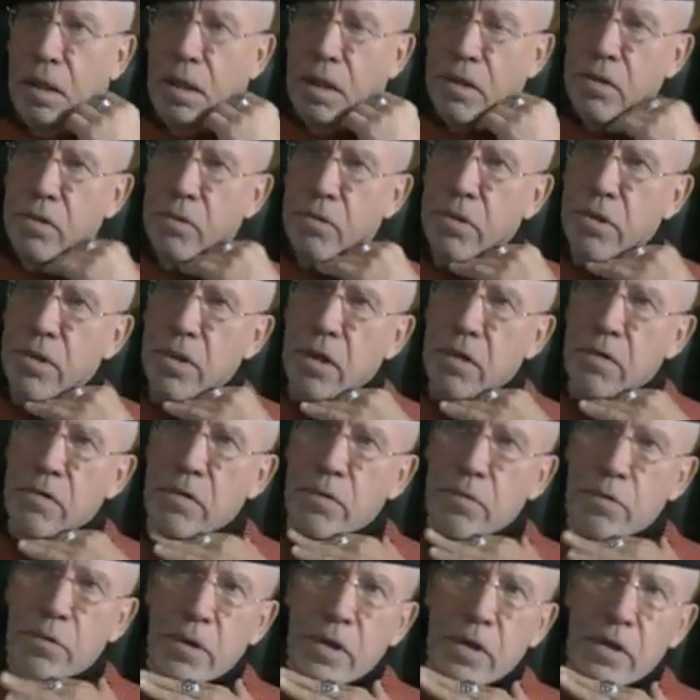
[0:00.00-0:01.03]
as a
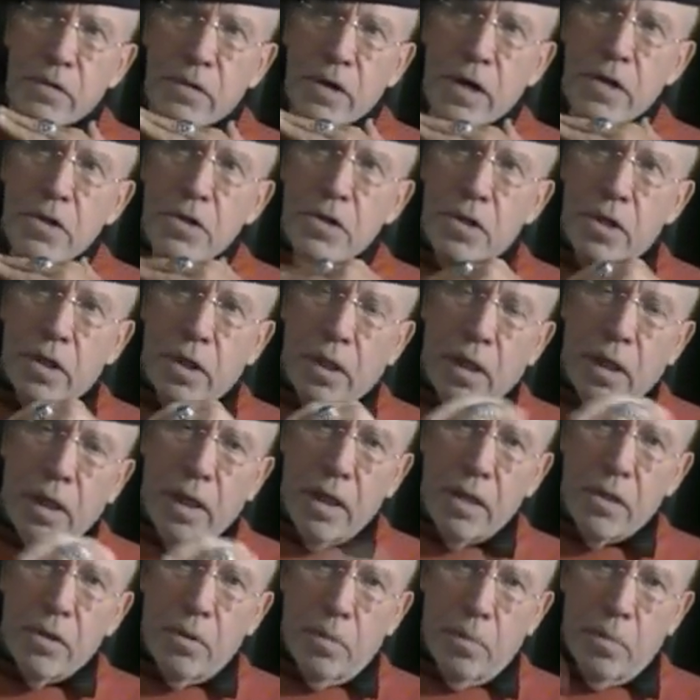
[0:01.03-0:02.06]
result of rearranging
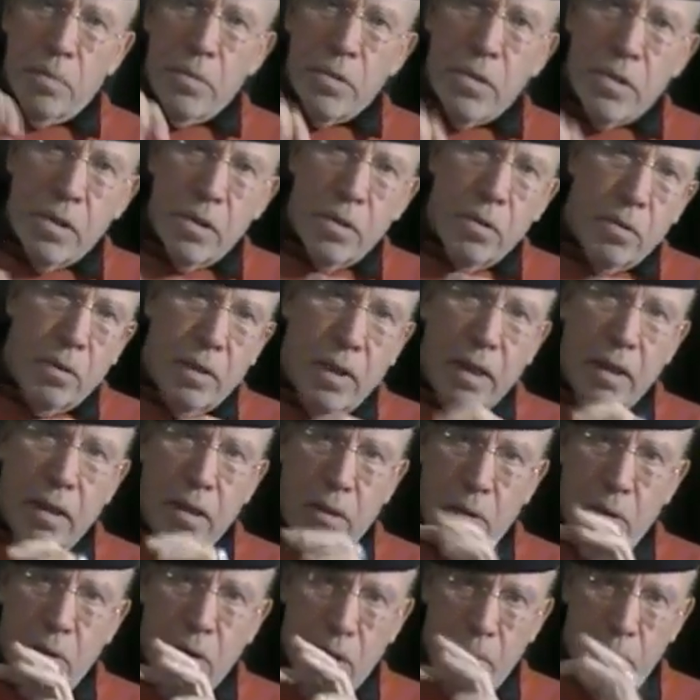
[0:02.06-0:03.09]
atoms
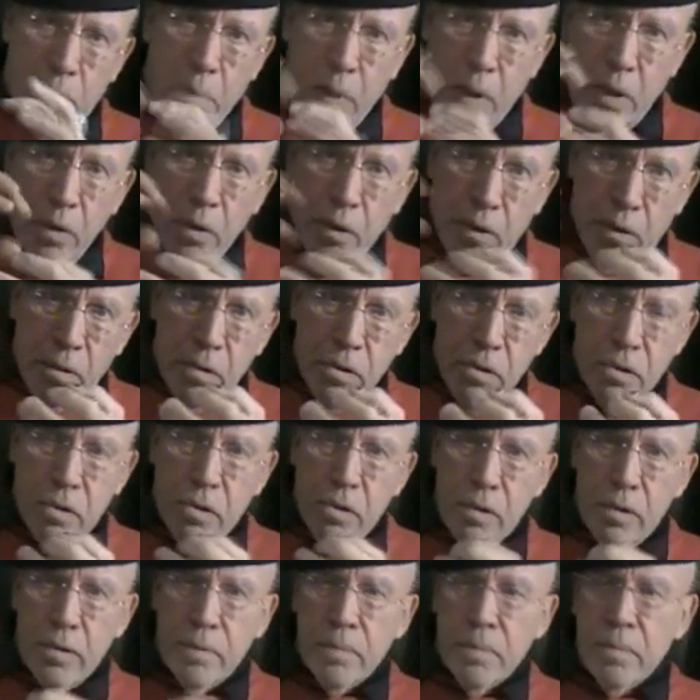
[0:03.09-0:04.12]
or
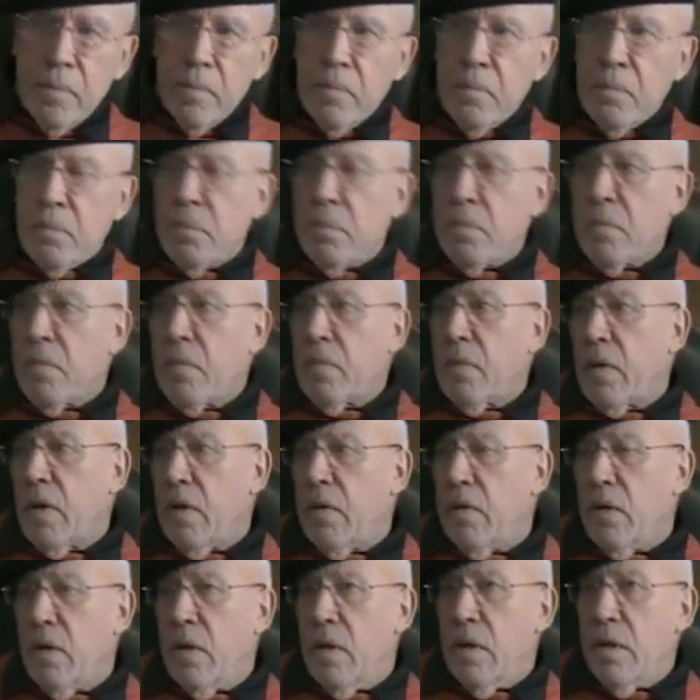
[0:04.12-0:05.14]
components
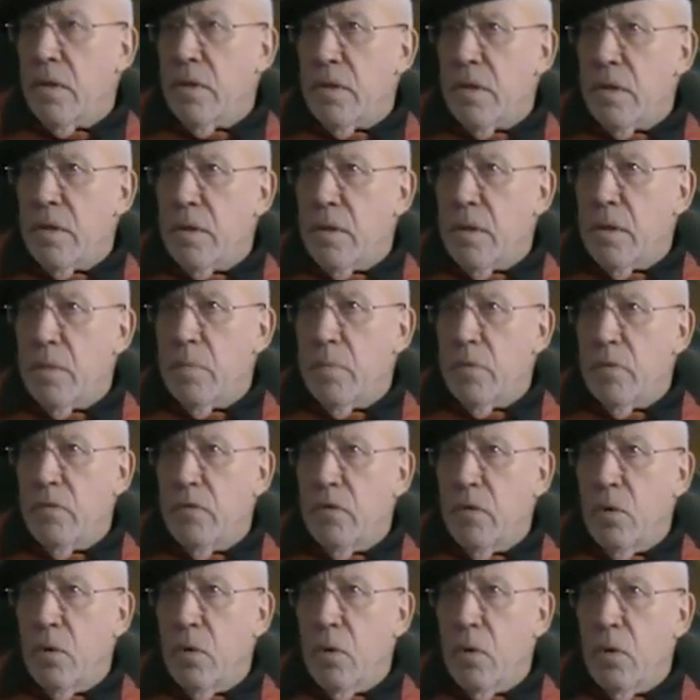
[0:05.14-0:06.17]
that existed
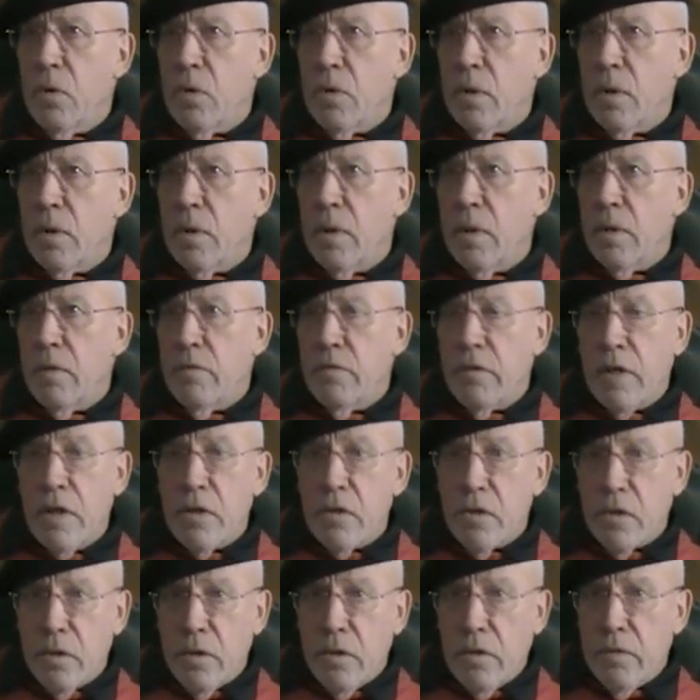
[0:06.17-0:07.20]
before the
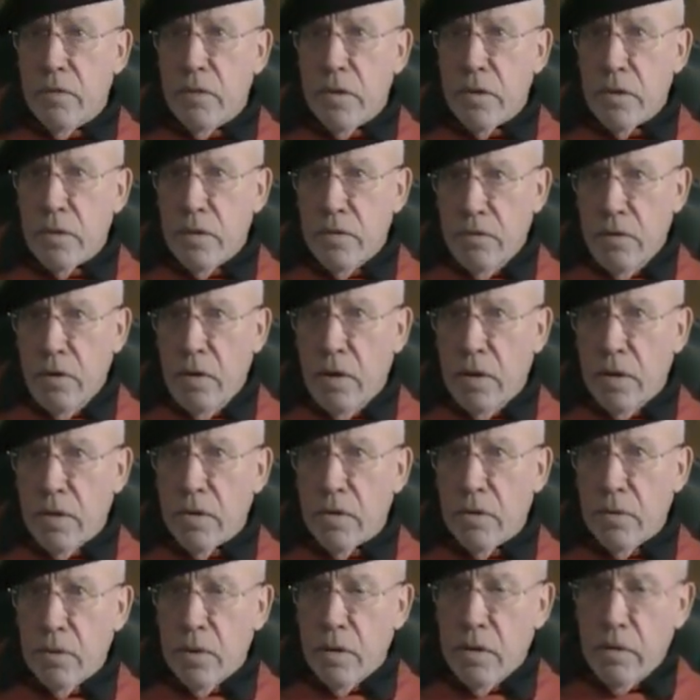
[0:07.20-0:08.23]
invention of this
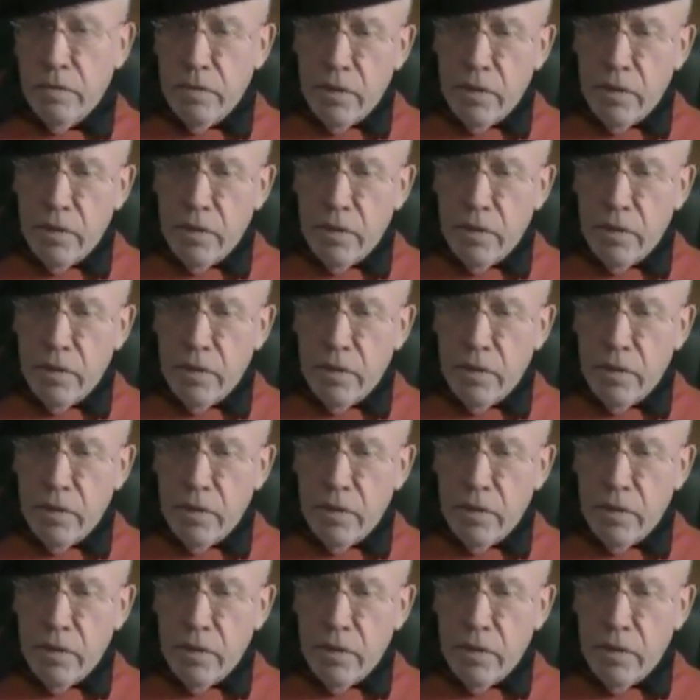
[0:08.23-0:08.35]
device or the